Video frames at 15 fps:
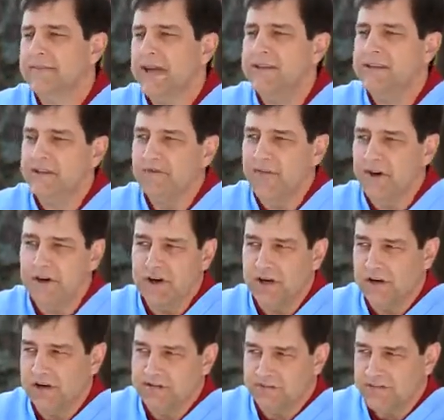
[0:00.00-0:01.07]
that's a
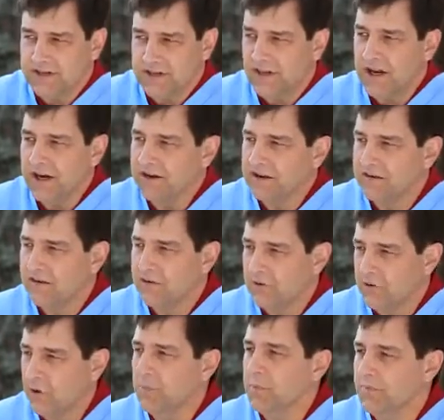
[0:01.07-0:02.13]
very select
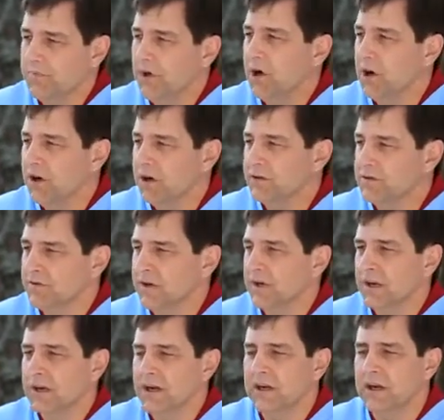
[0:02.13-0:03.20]
group of dogs,
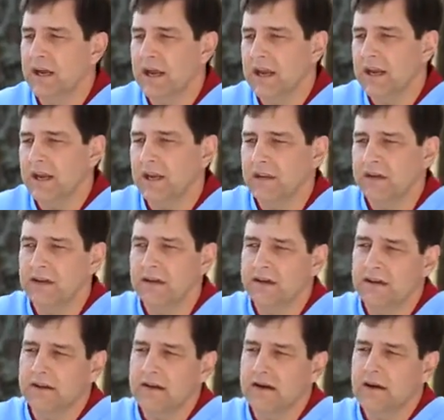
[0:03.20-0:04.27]
really. And
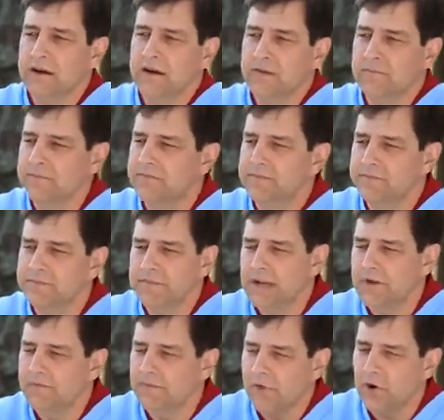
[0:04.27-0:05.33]

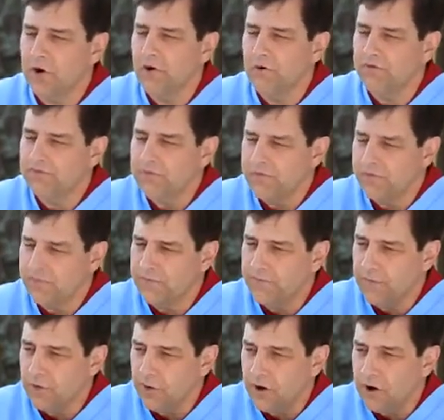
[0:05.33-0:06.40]
for
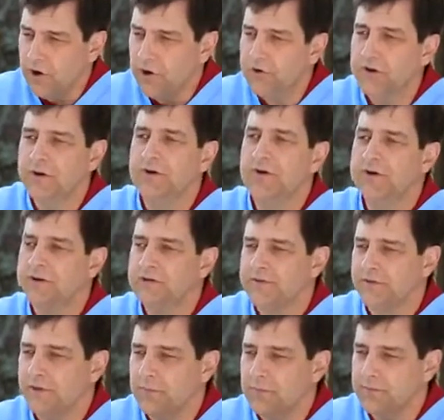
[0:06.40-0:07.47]
owners,
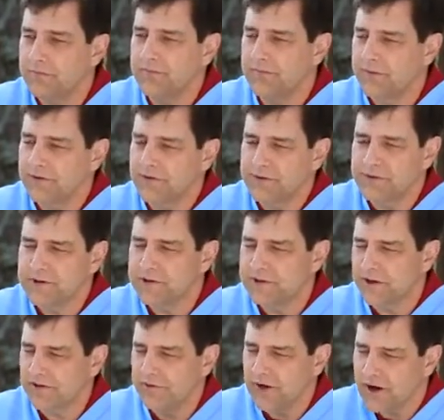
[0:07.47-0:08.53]
for
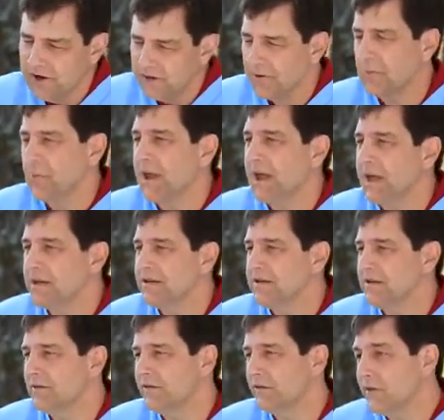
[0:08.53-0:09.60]
just our regular
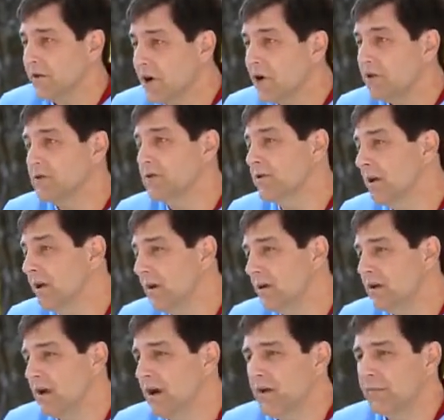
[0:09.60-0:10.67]
pets, and for dogs we're trying to
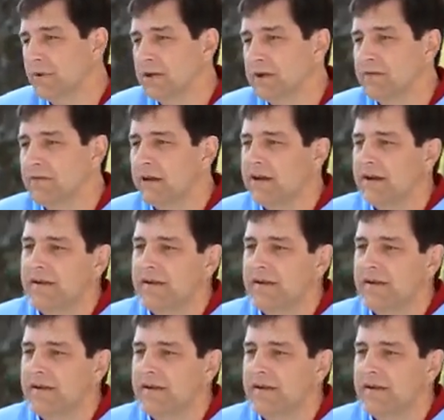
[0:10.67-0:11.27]
get adopted,